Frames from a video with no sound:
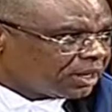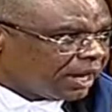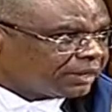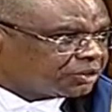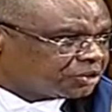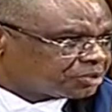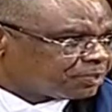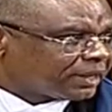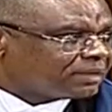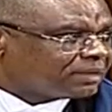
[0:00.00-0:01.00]
and use
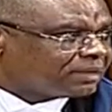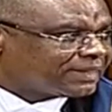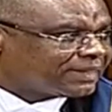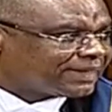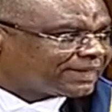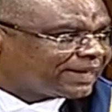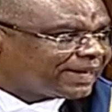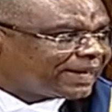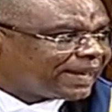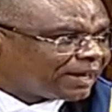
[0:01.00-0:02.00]
parliamentary
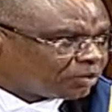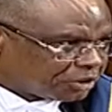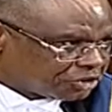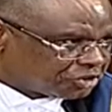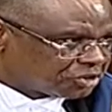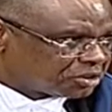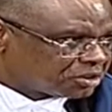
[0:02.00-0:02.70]
language.